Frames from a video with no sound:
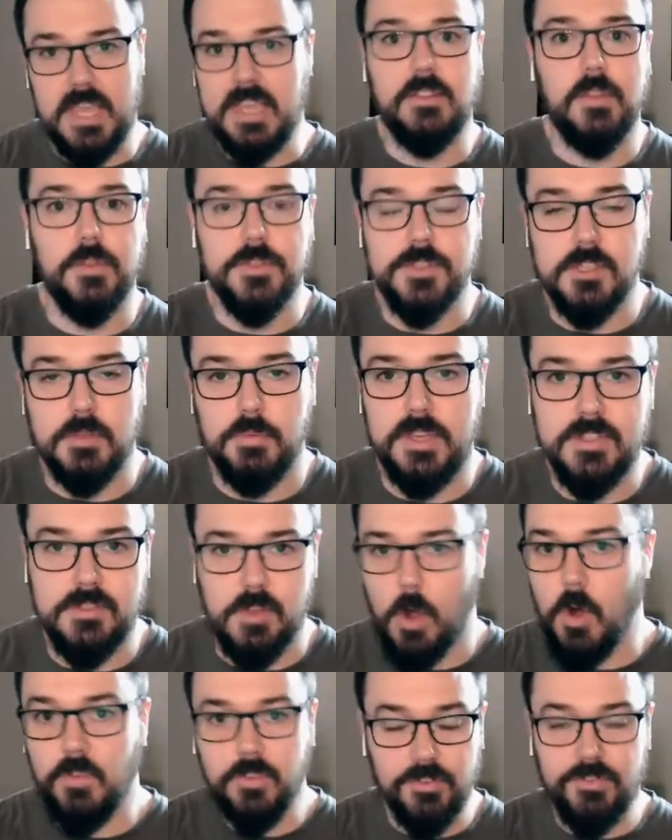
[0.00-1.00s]
take those
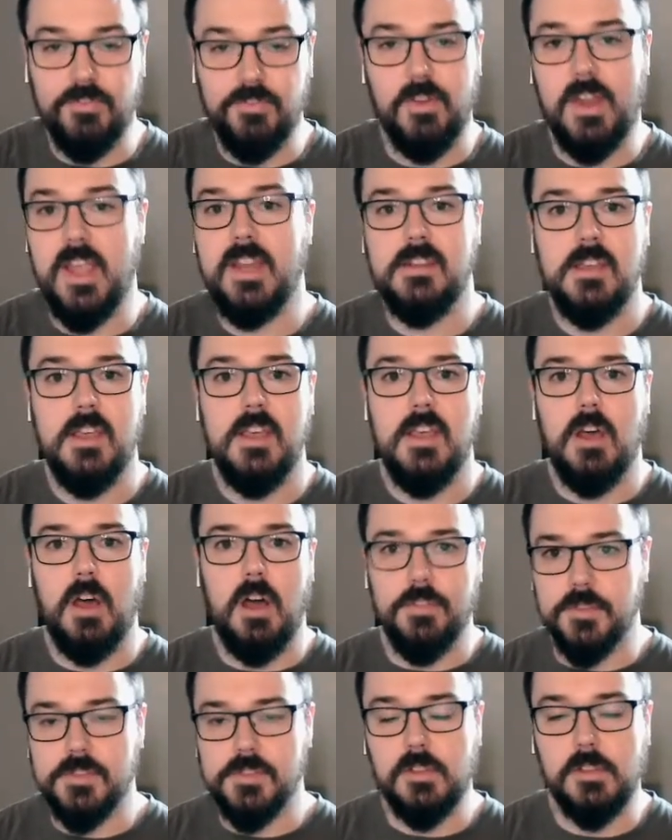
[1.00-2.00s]
threes over Fred
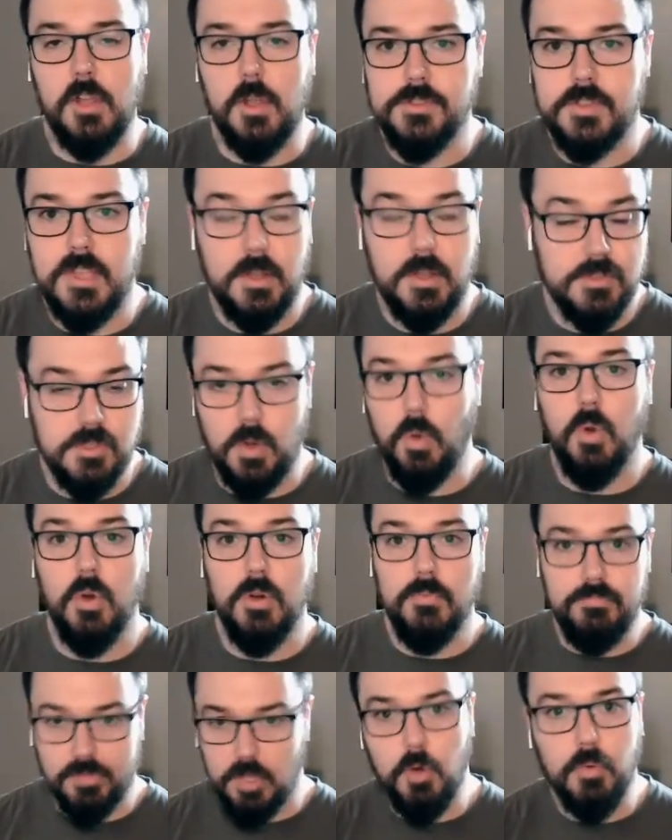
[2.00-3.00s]
on those closeouts
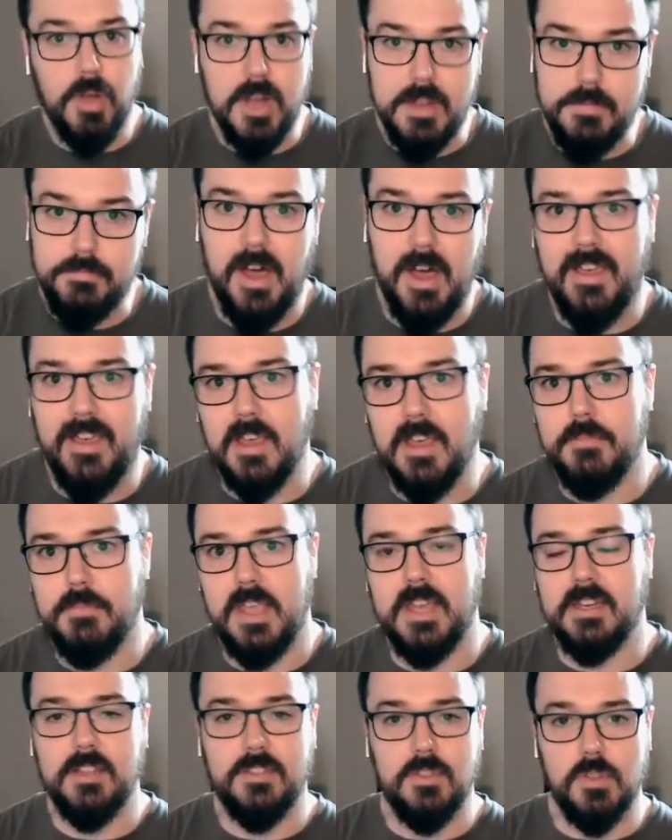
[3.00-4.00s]
or blow right by
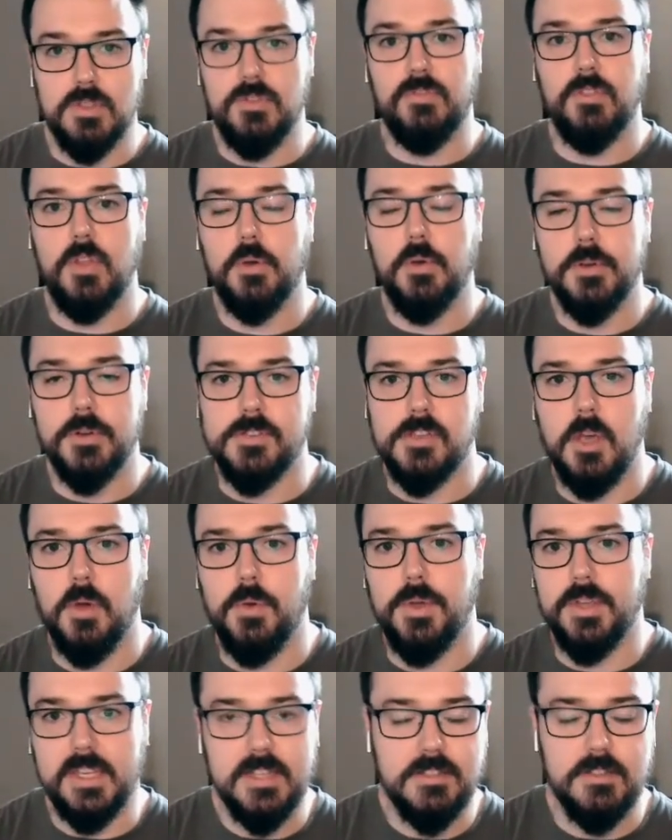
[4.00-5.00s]
him and get those floaters
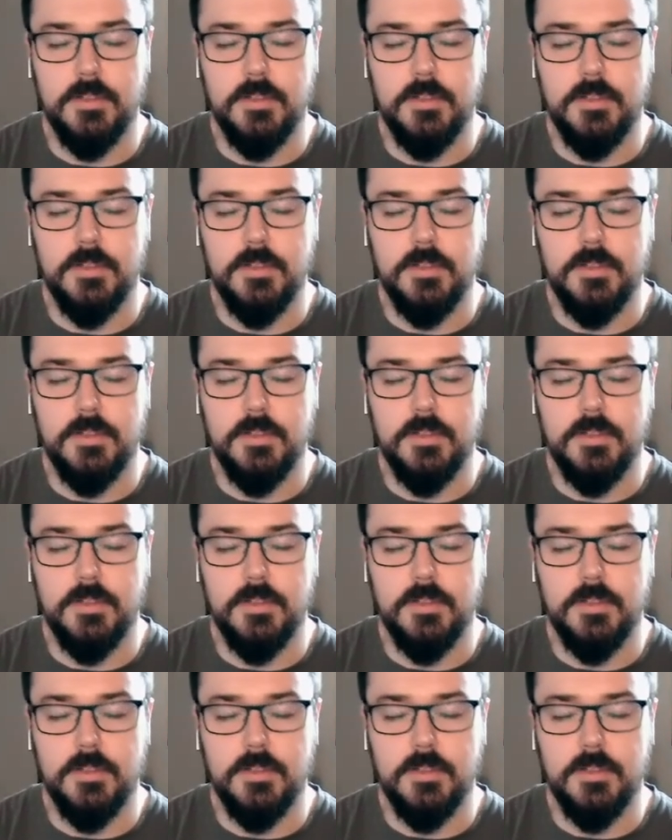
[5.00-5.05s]
going,